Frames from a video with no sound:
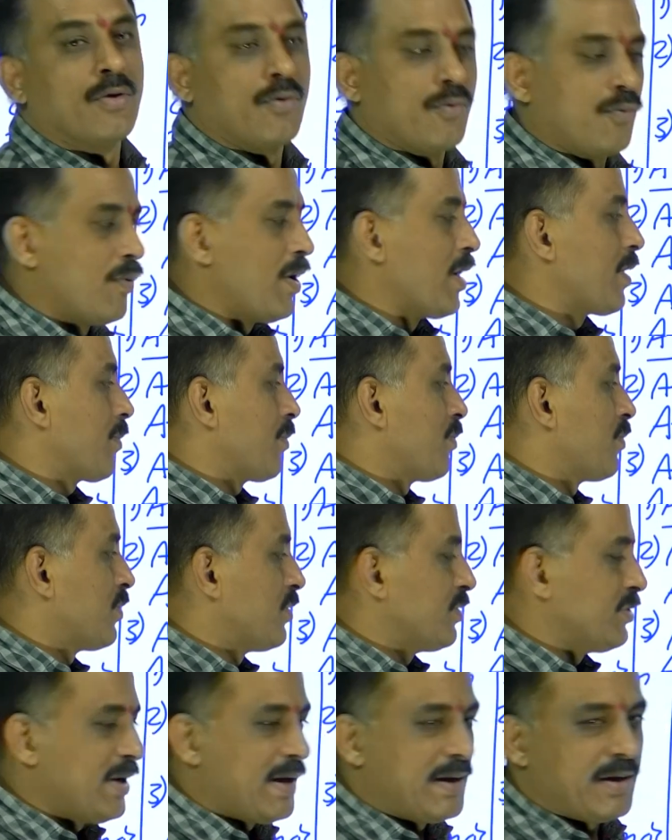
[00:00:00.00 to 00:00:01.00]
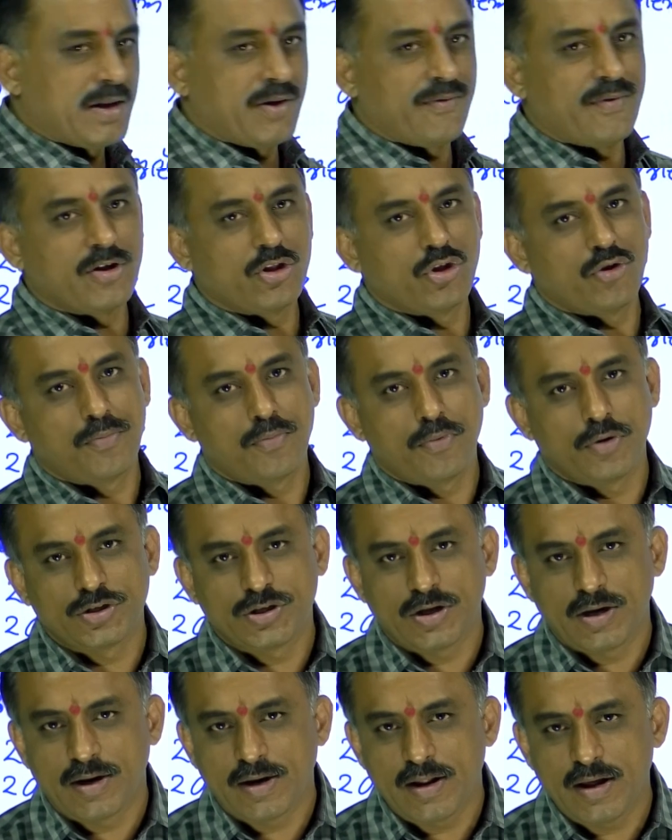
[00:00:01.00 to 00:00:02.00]
1. Z reverse
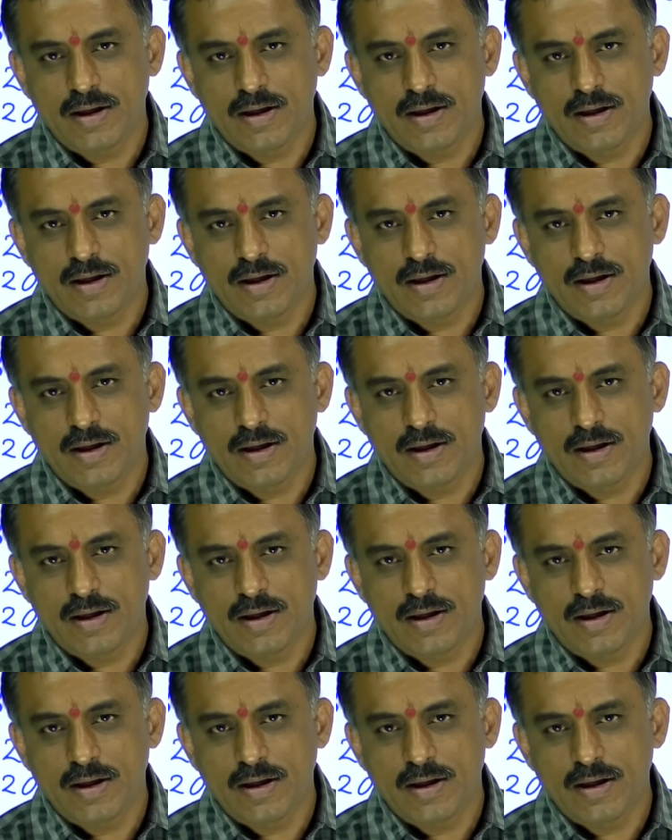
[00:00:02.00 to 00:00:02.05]
position